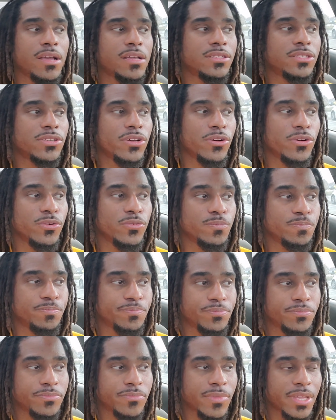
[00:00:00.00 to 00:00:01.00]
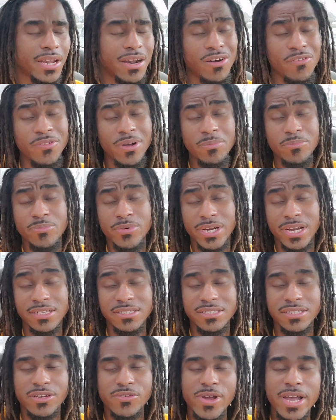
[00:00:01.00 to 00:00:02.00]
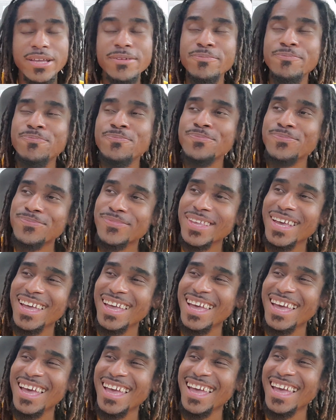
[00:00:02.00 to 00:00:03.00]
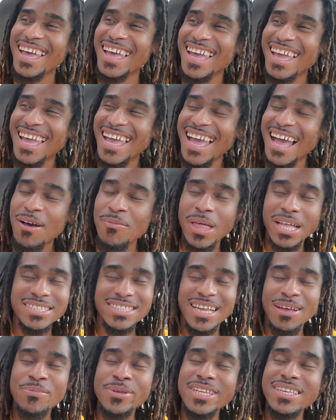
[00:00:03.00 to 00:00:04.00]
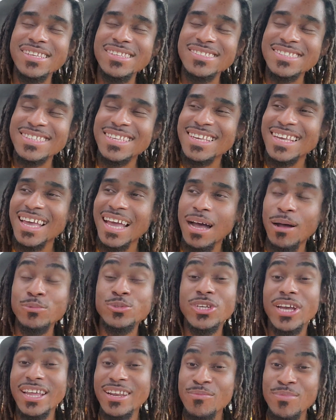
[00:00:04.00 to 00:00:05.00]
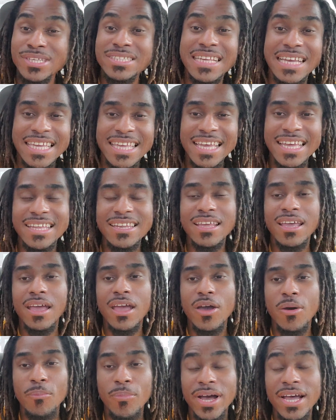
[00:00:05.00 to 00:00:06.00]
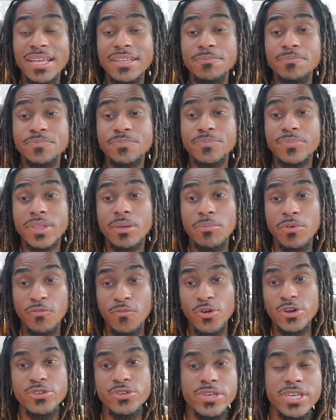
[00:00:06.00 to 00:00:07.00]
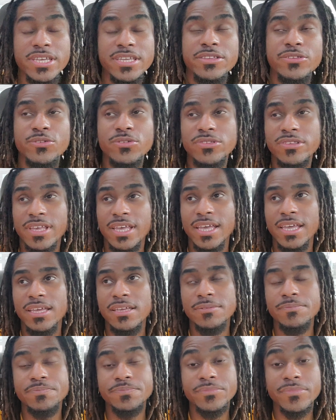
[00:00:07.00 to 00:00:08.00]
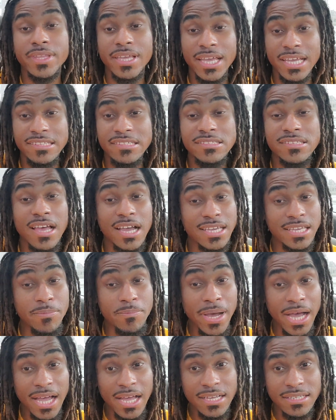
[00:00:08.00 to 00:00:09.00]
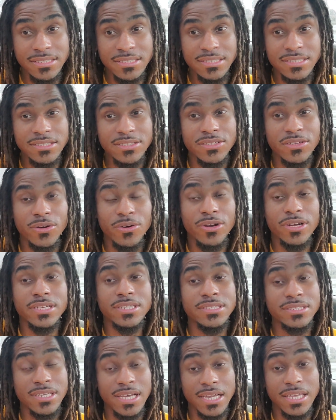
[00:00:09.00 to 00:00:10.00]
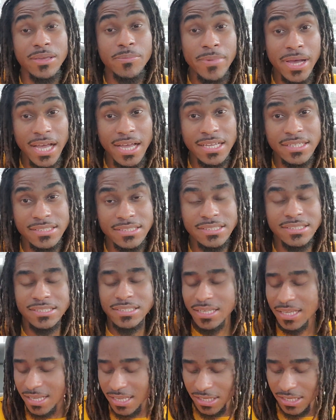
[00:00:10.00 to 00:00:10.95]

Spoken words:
So, and I hope I'm pronouncing it right. I'm not Japanese. I'm trying the best I can. But before you eat, you say "itadakimasu" or "takimasu."